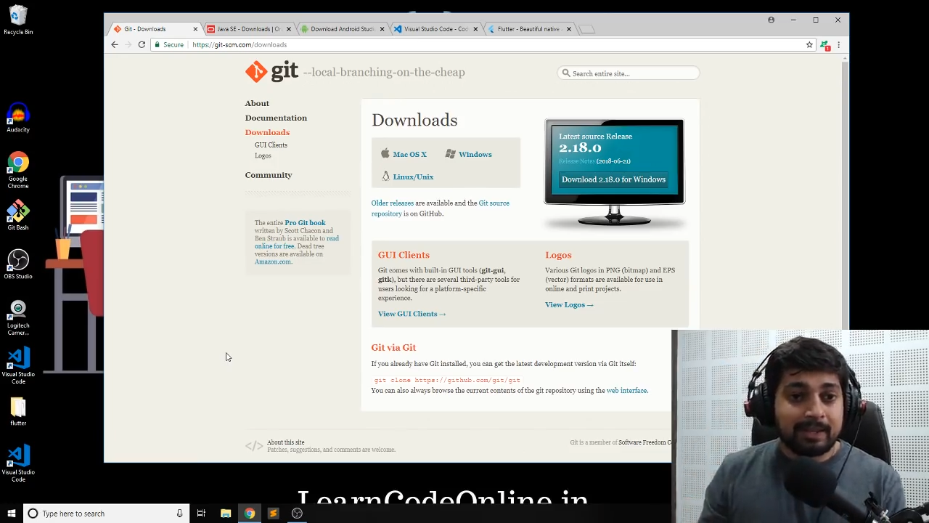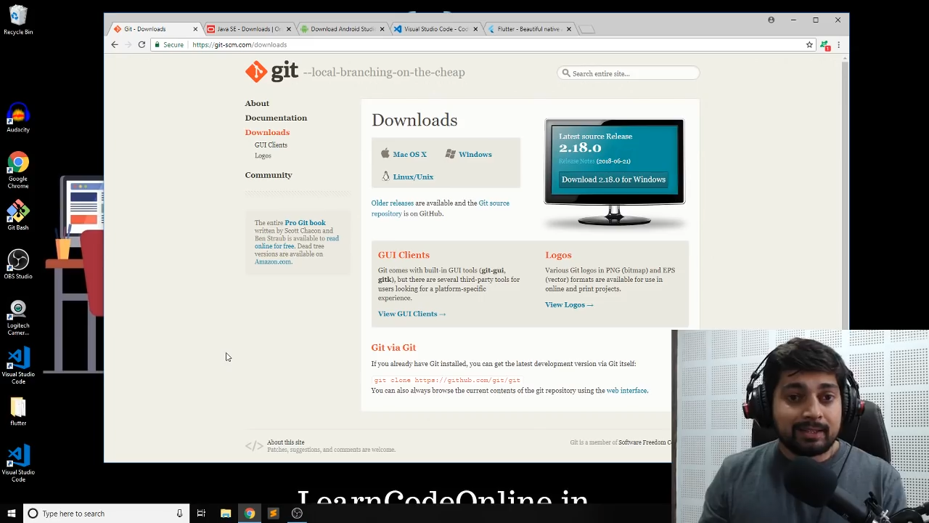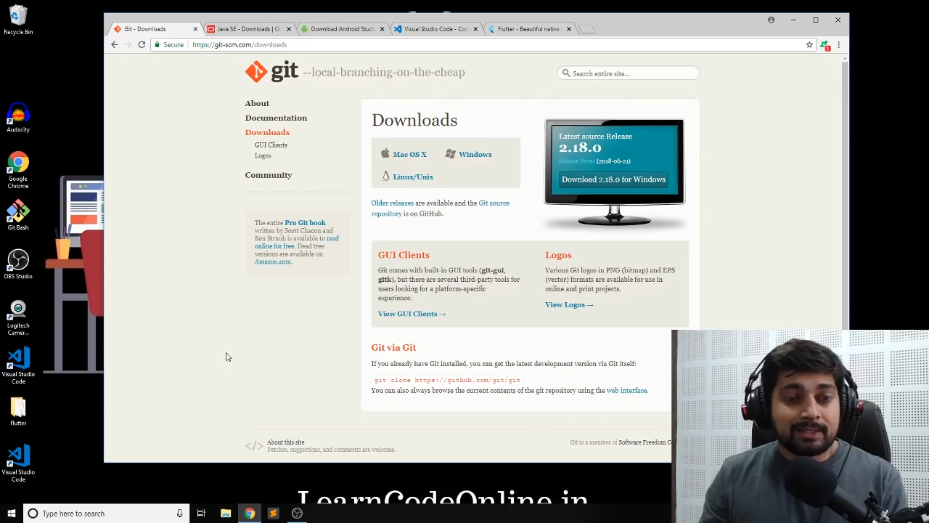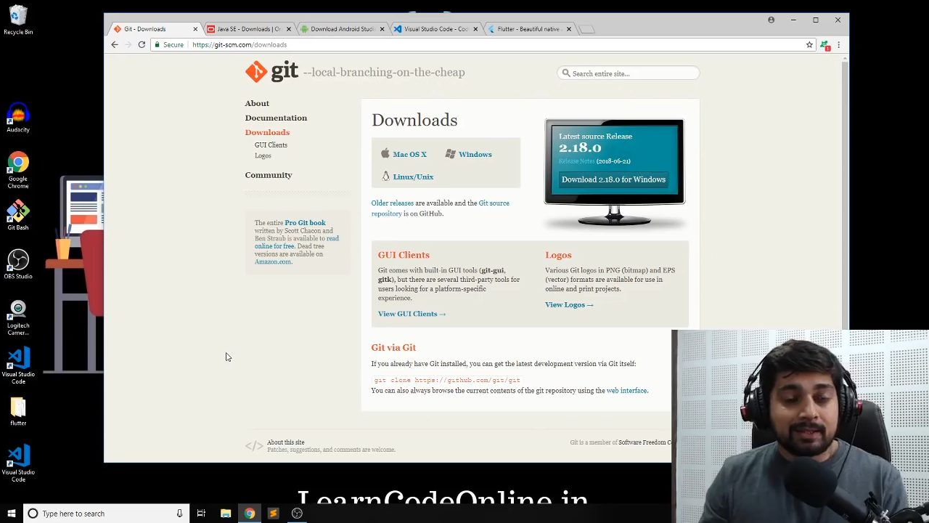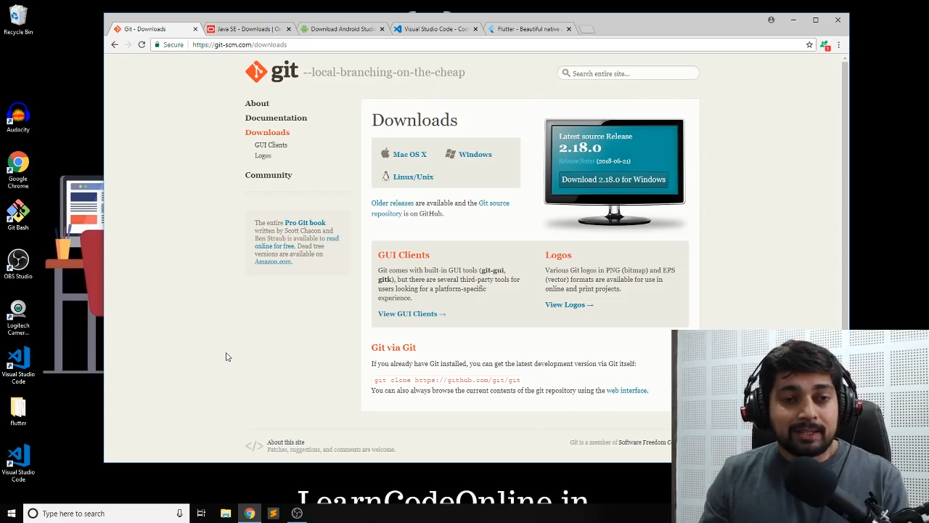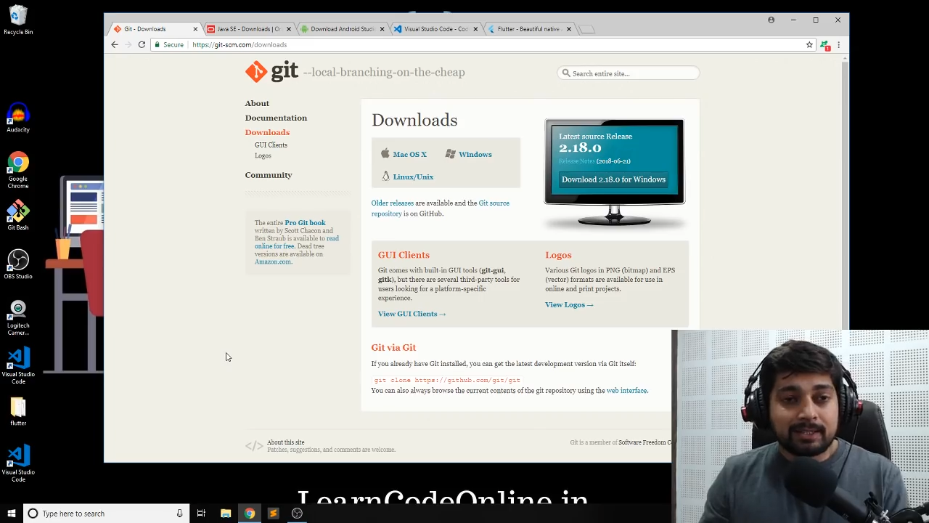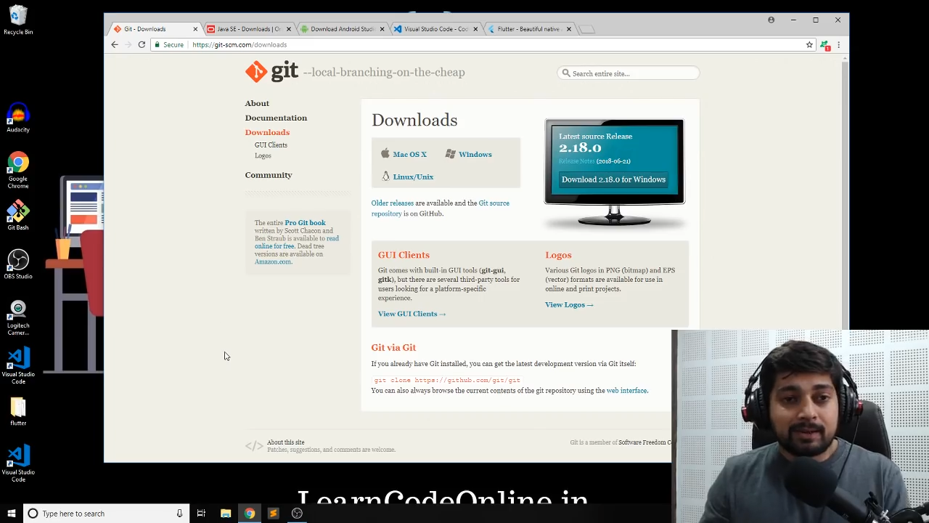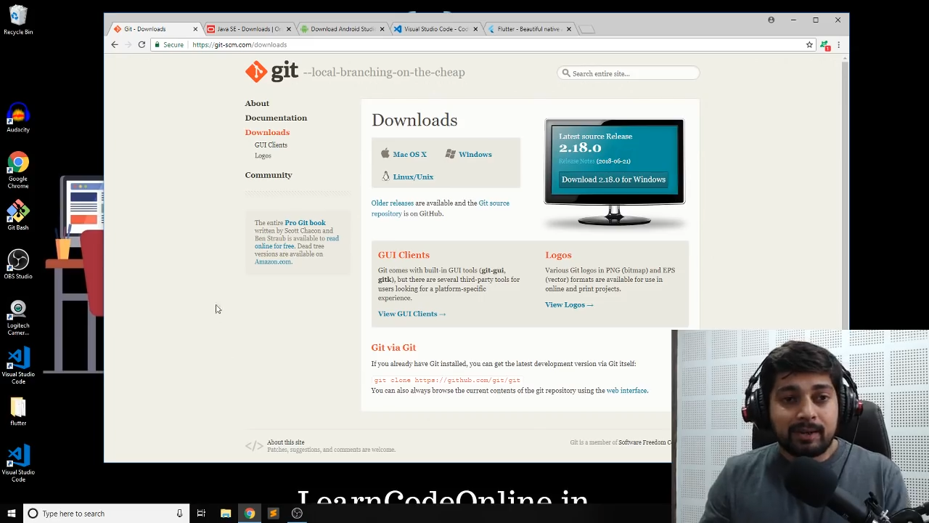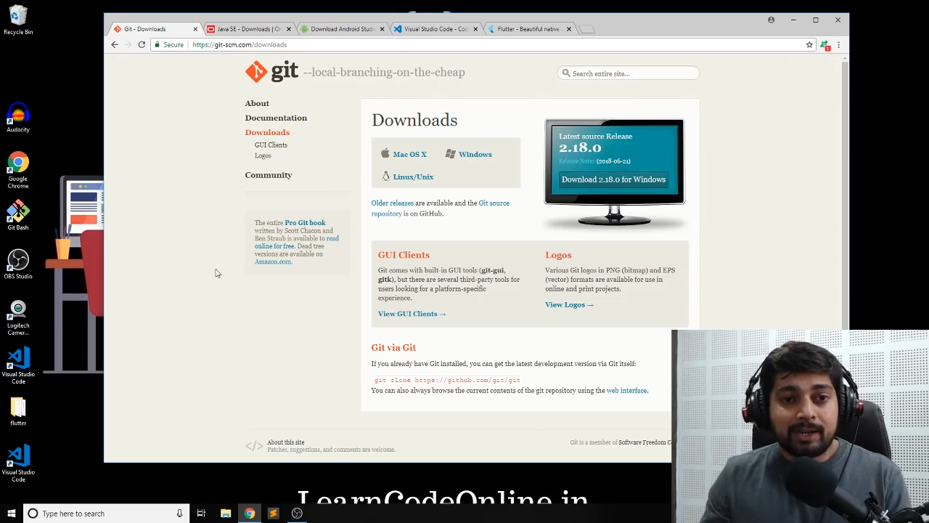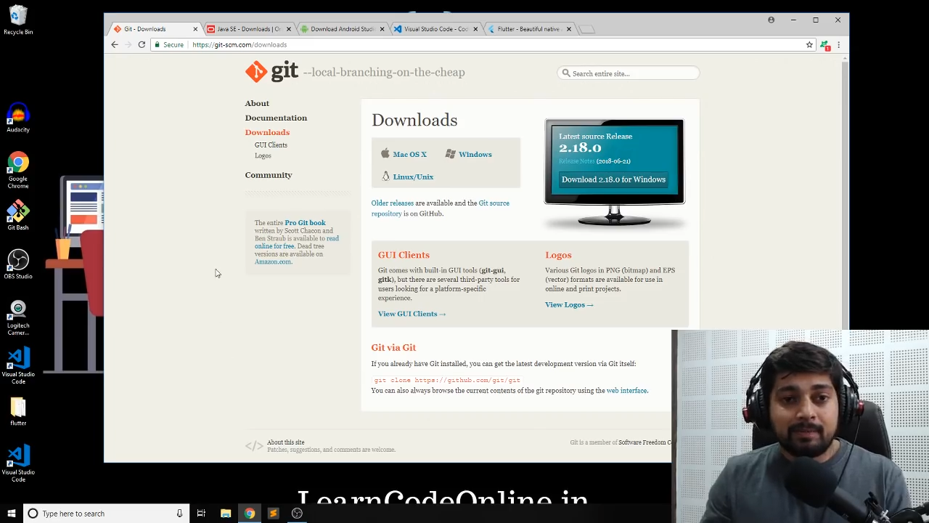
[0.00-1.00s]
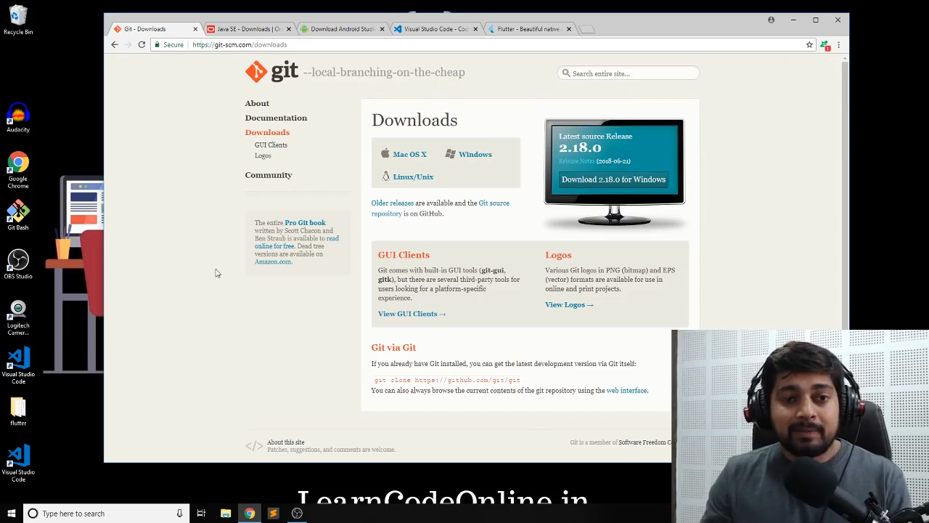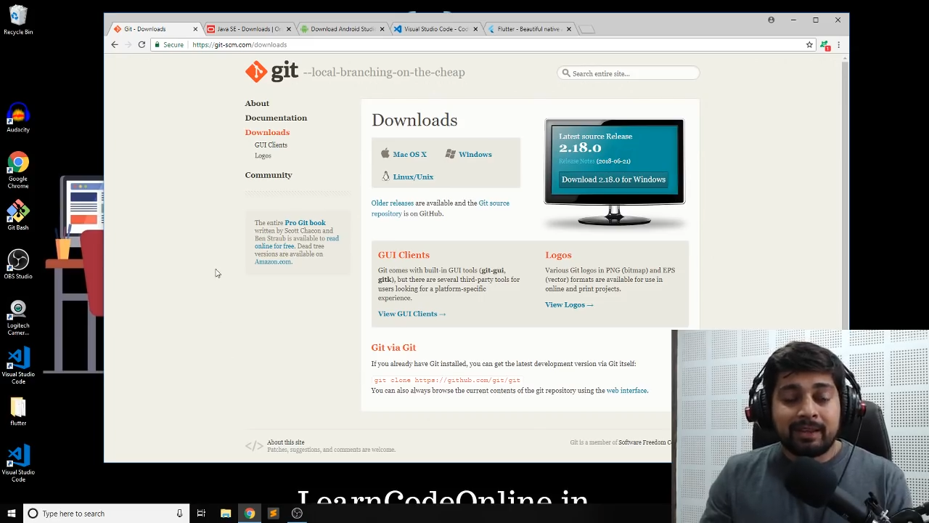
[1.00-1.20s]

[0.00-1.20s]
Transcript: So let's go ahead.